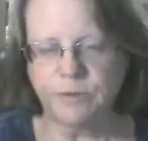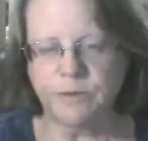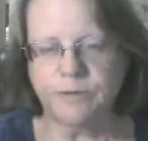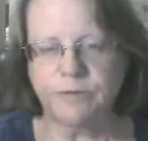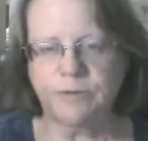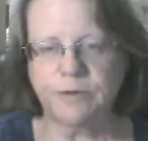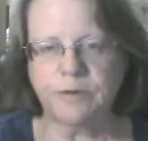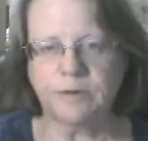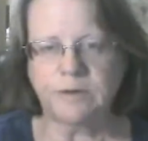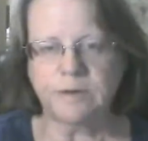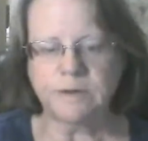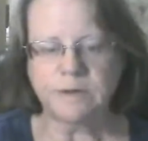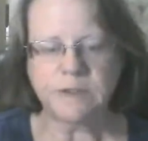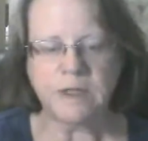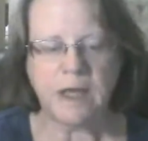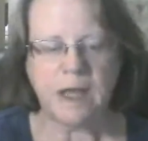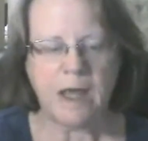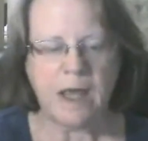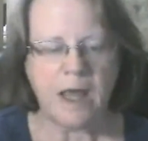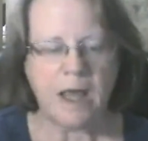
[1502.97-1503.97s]
referrals.
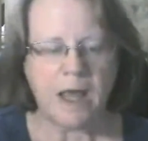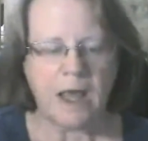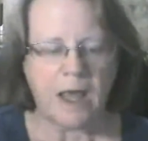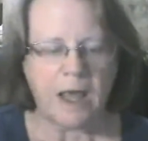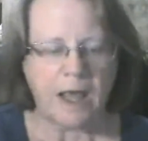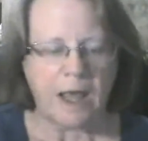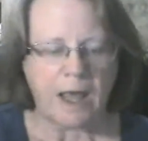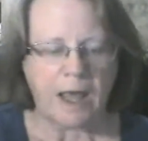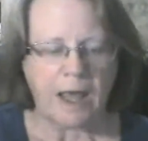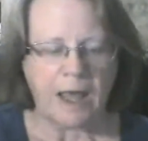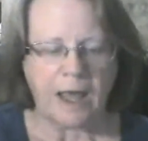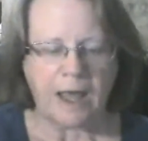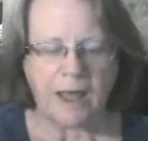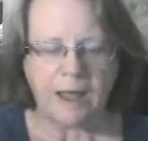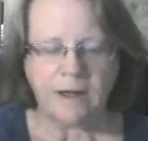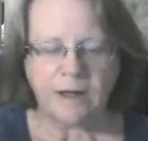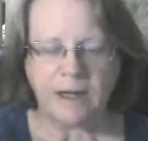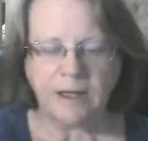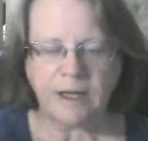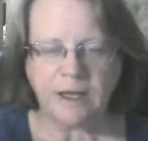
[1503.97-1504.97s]

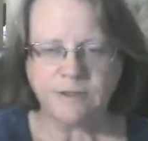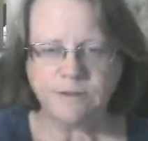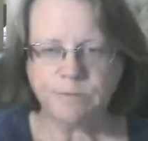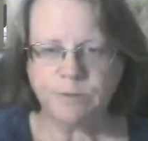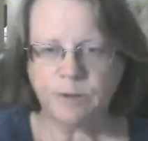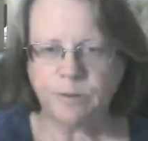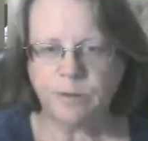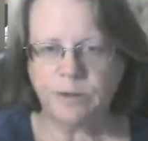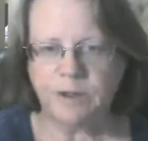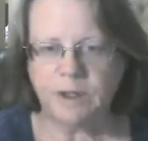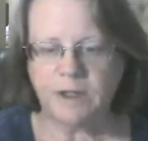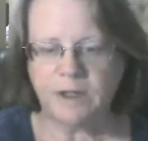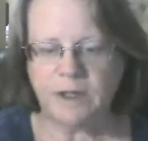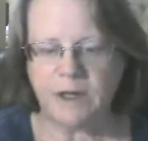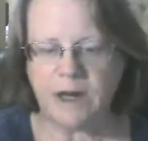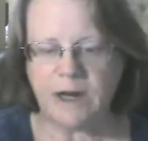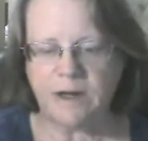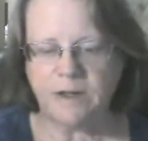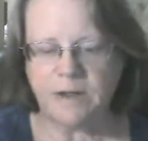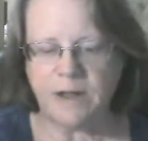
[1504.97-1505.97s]
And I guess what we get
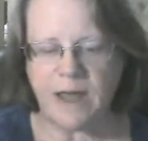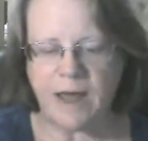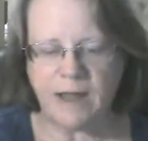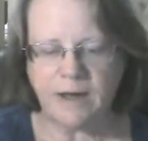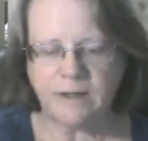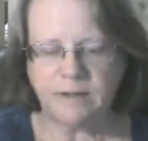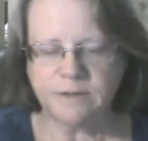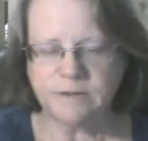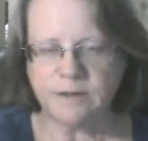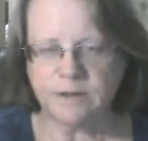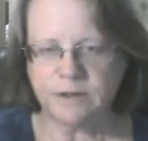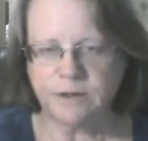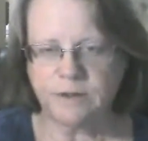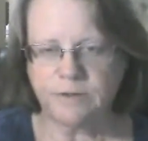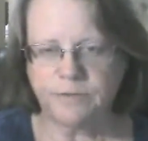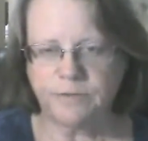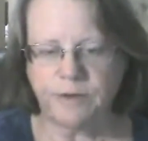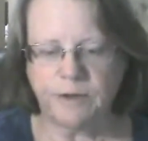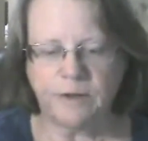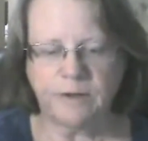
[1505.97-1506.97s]
out of that is a
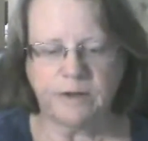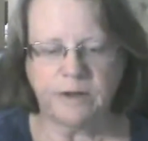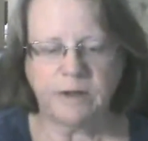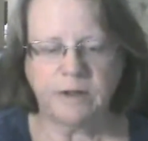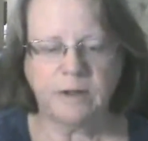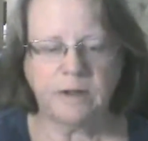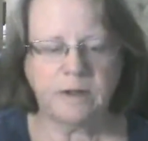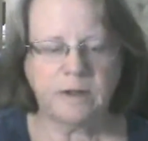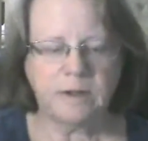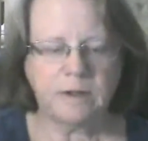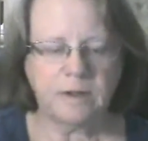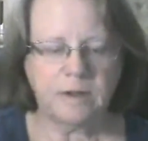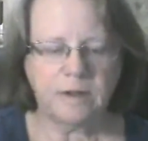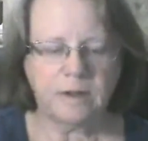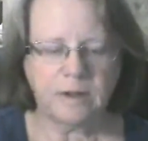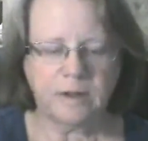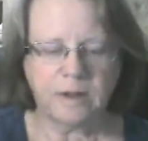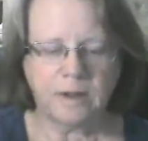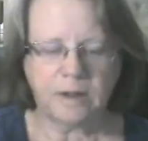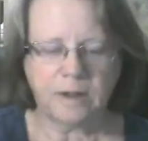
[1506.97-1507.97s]
good feeling
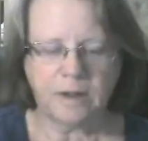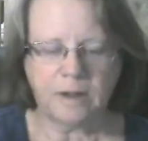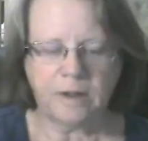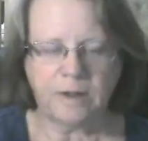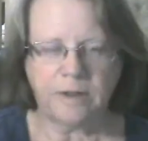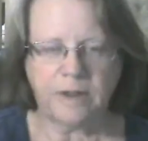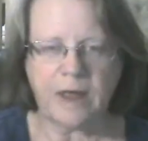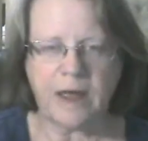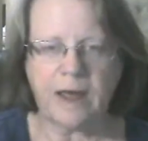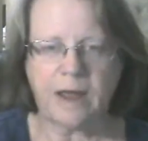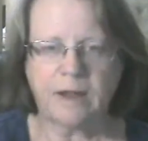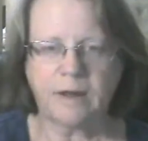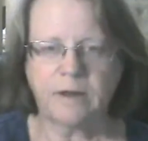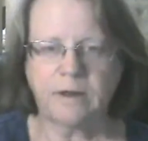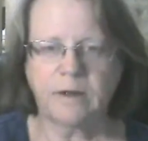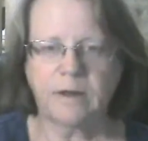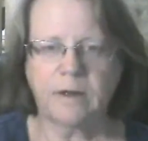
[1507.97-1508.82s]
of that,